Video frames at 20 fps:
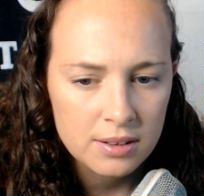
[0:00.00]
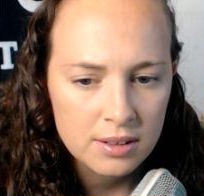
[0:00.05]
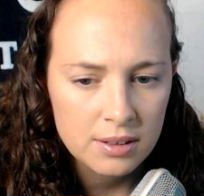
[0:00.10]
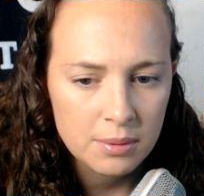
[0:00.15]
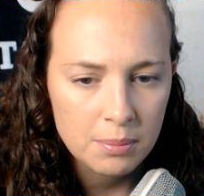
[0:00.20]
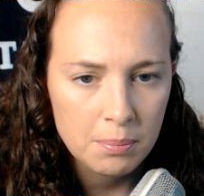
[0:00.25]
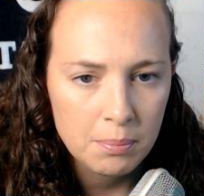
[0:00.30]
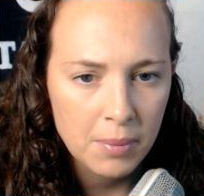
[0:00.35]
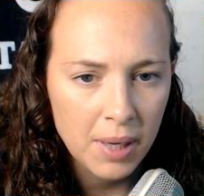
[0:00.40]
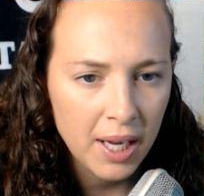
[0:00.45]

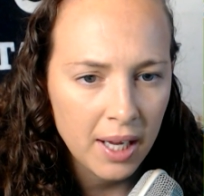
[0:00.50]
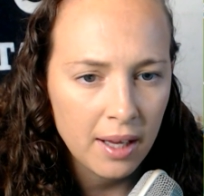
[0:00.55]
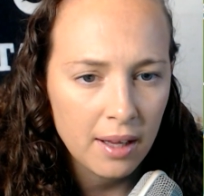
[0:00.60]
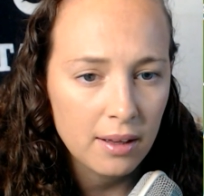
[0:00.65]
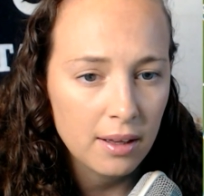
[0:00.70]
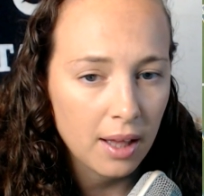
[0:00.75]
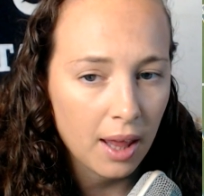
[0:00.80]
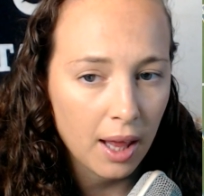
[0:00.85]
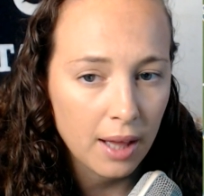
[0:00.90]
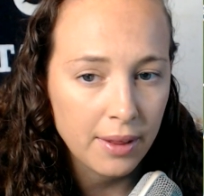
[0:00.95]
that
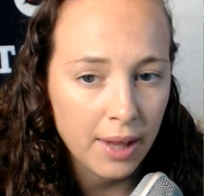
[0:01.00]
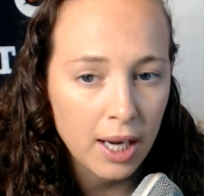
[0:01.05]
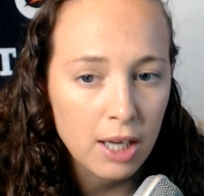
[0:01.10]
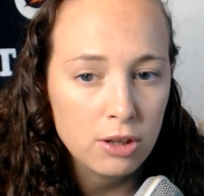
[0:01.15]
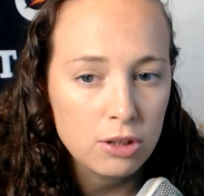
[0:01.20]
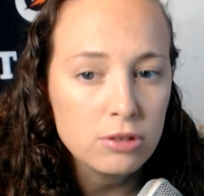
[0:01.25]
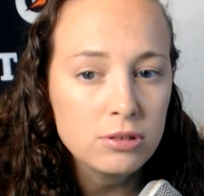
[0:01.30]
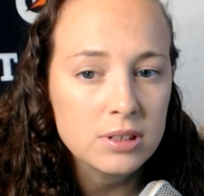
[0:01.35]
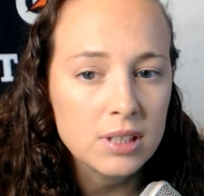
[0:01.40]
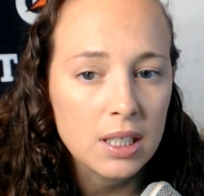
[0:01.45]
it
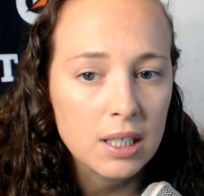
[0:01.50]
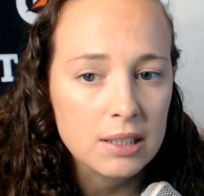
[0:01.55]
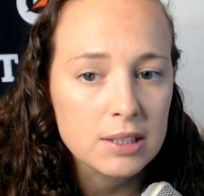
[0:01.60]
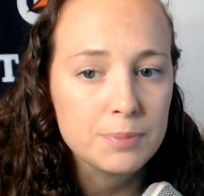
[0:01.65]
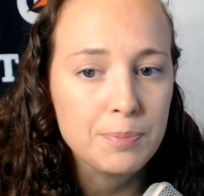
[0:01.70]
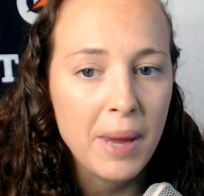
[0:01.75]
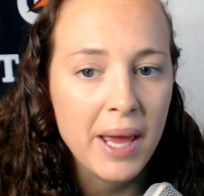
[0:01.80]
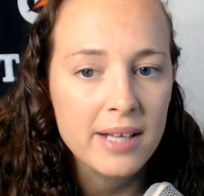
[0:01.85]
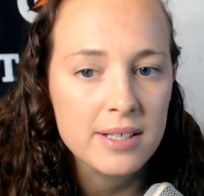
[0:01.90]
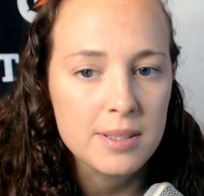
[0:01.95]
looks like it's
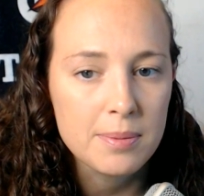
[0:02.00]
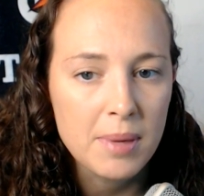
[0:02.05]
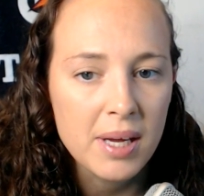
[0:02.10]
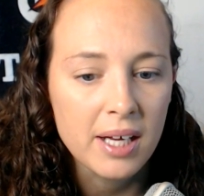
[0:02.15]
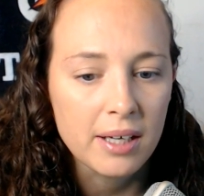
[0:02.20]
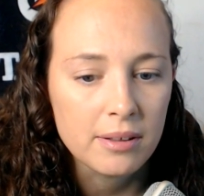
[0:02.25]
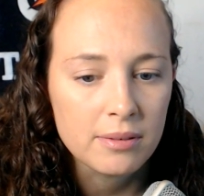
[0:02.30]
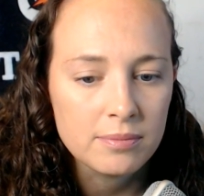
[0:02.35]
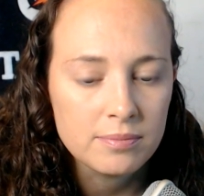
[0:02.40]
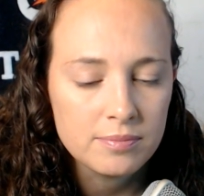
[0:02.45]
man-to-man.